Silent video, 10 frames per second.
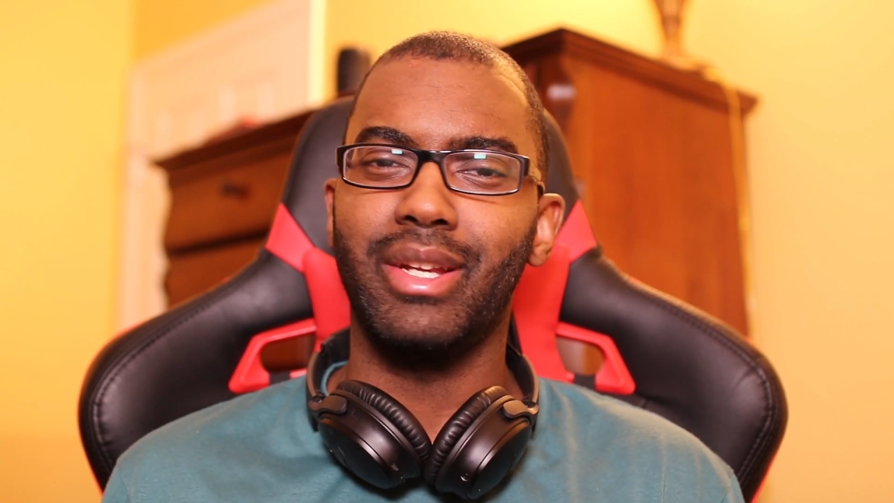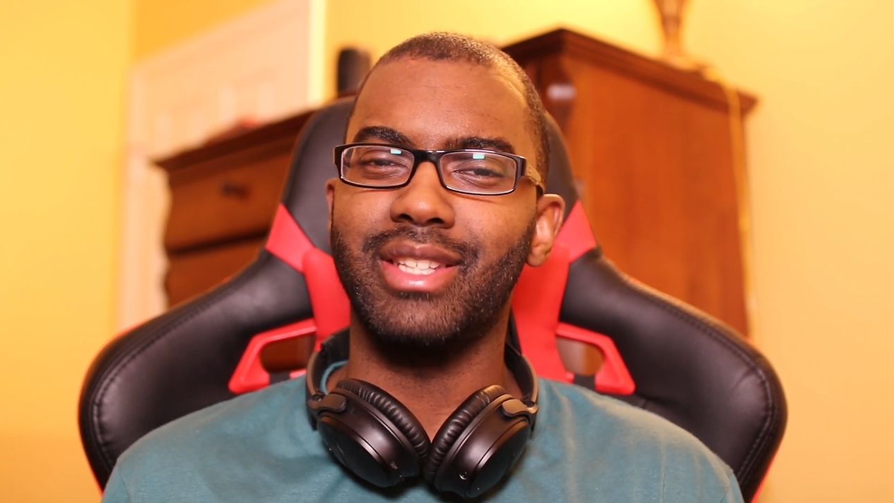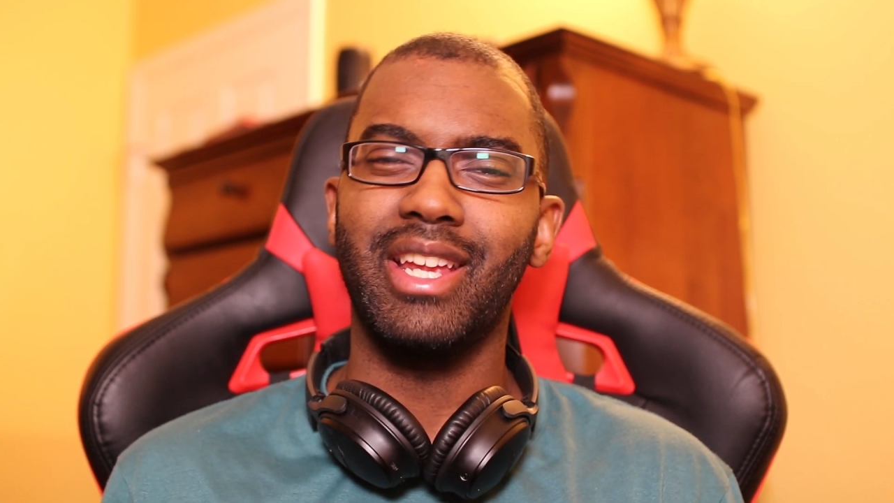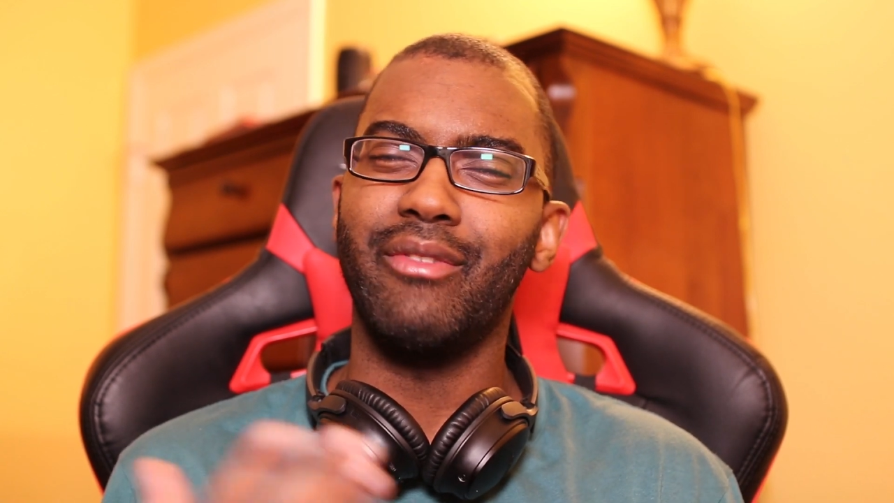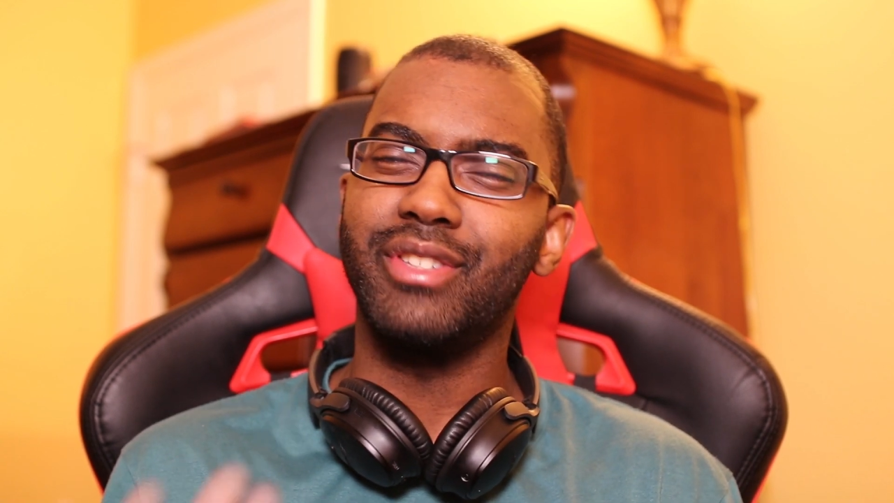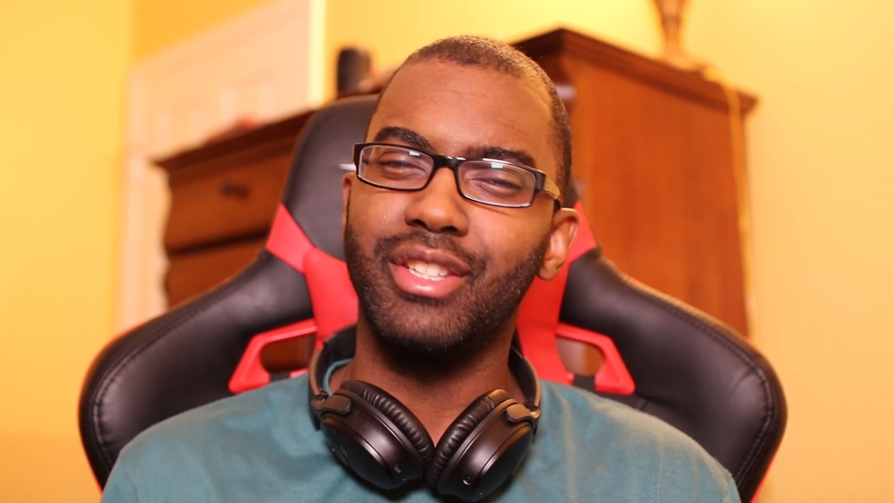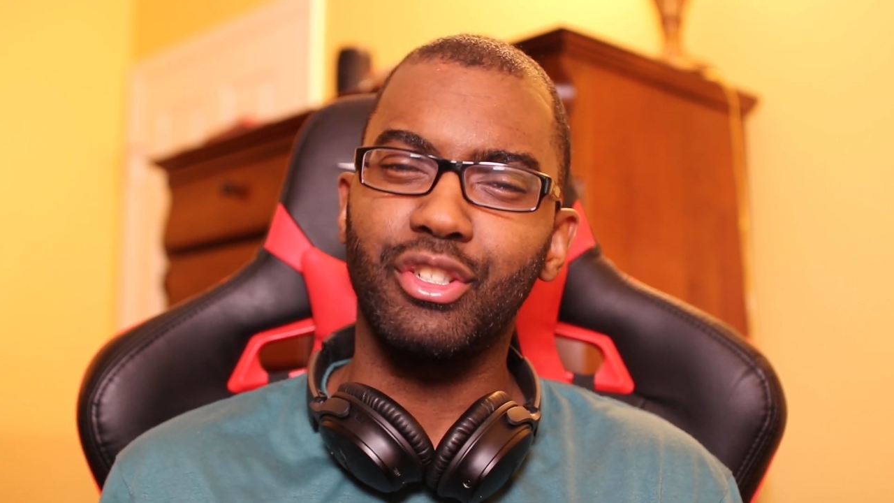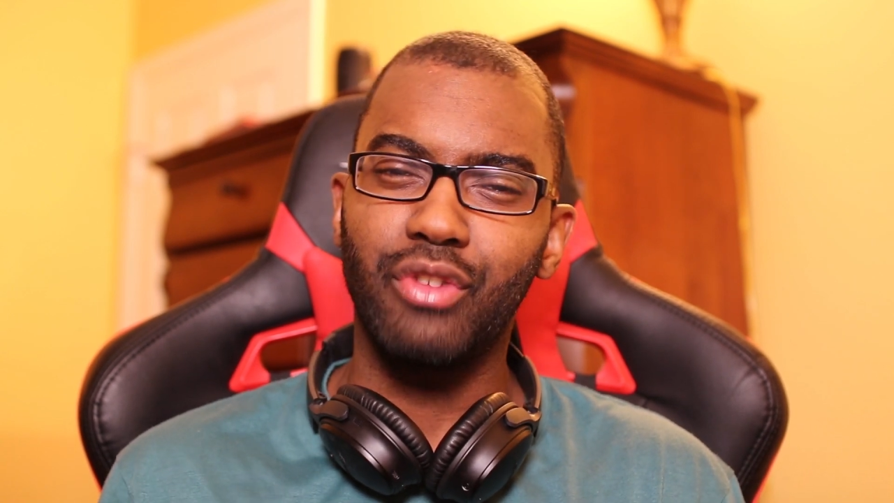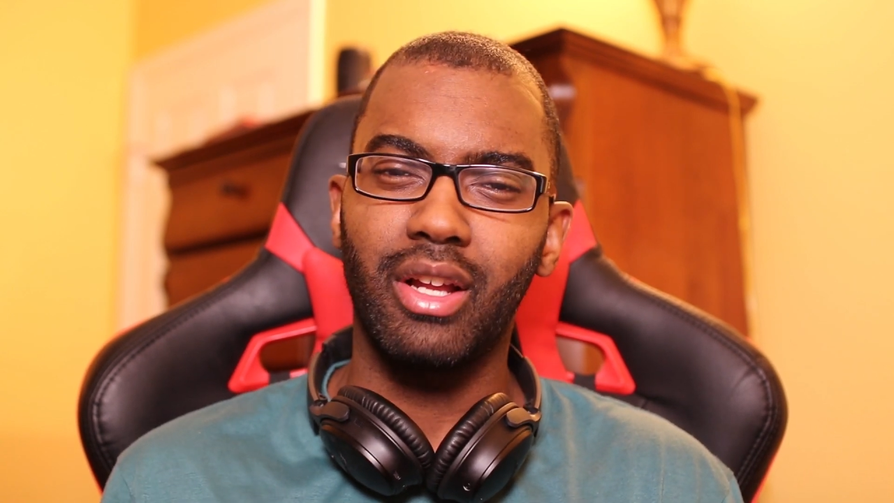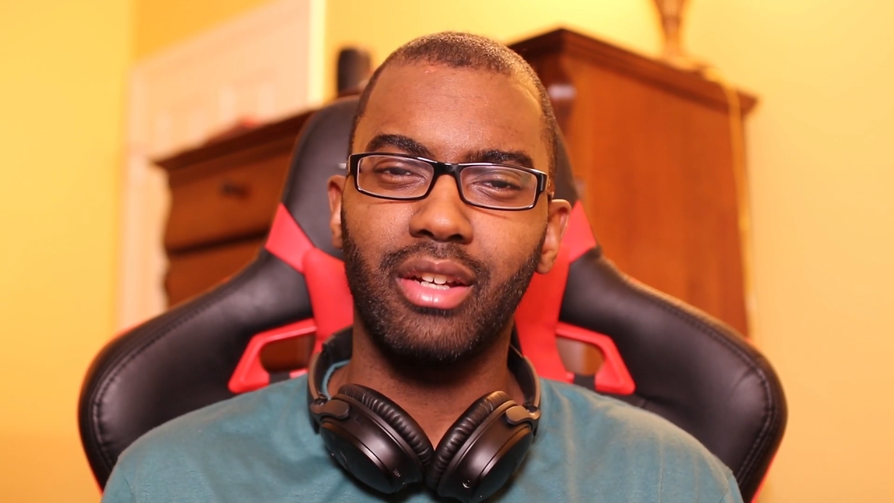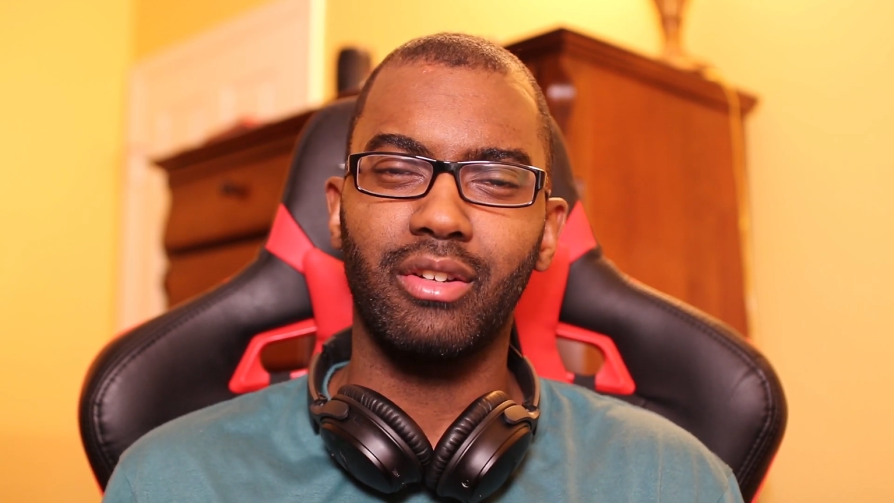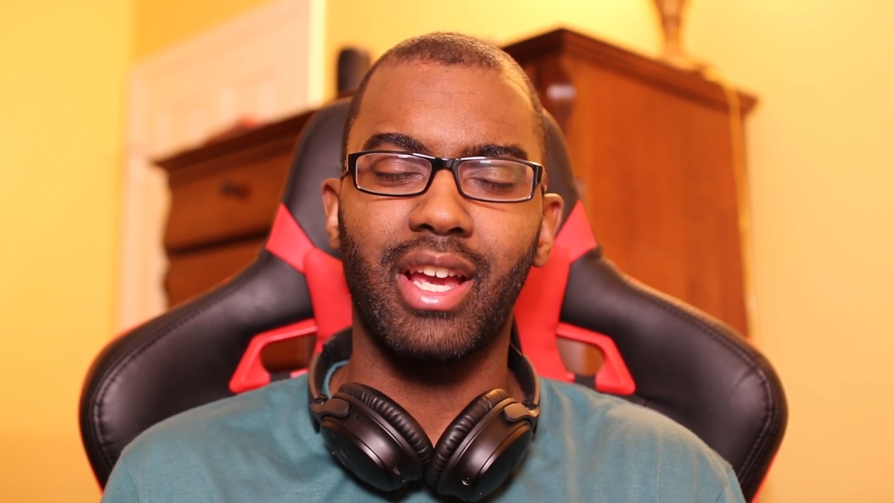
because I haven't seen a trailer.